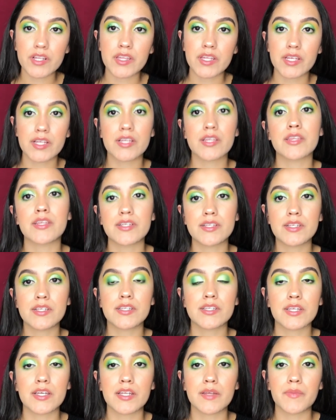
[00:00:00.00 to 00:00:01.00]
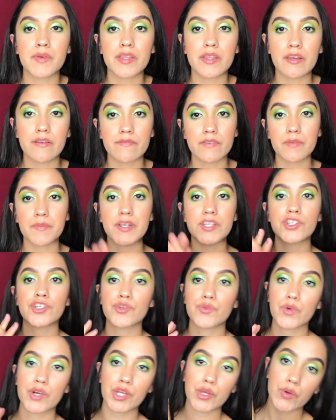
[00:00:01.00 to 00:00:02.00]
This is going to be the
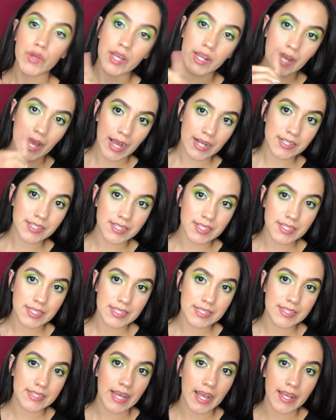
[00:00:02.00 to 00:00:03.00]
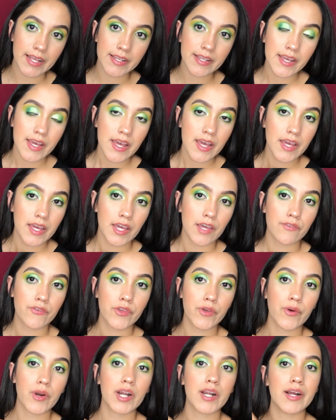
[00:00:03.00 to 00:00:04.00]
information where you can access the site if
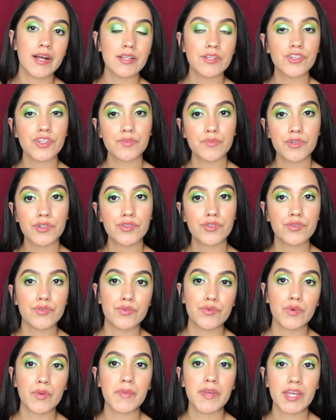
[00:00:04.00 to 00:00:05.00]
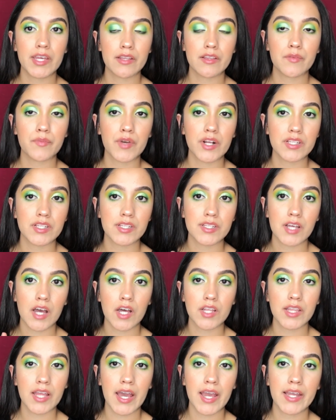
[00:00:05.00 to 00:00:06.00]
you are eligible to begin the process
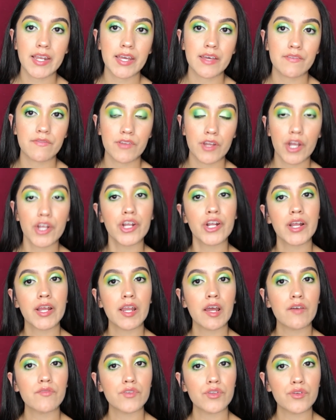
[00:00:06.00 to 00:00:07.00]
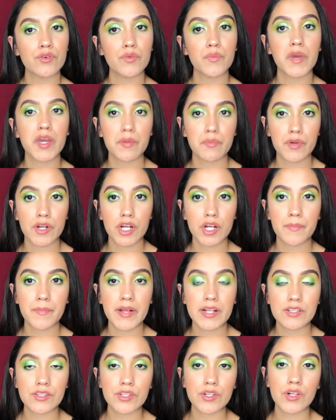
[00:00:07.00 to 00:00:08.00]
online. If not, you're going to have to do paper
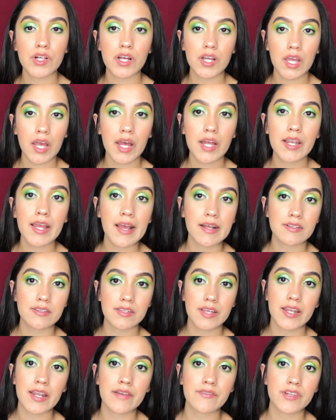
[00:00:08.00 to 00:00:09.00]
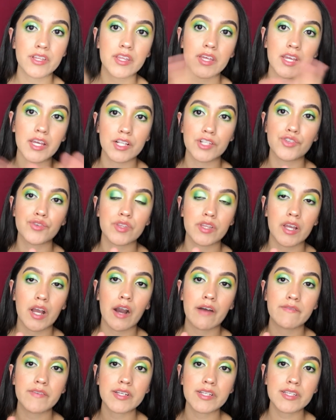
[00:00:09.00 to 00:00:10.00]
pencil again and send everything into the
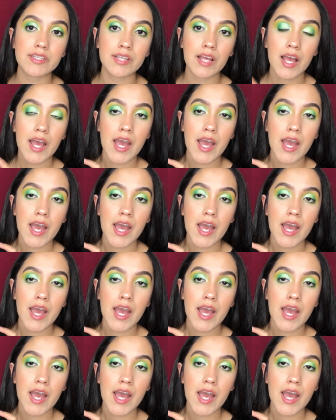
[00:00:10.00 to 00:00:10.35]
office.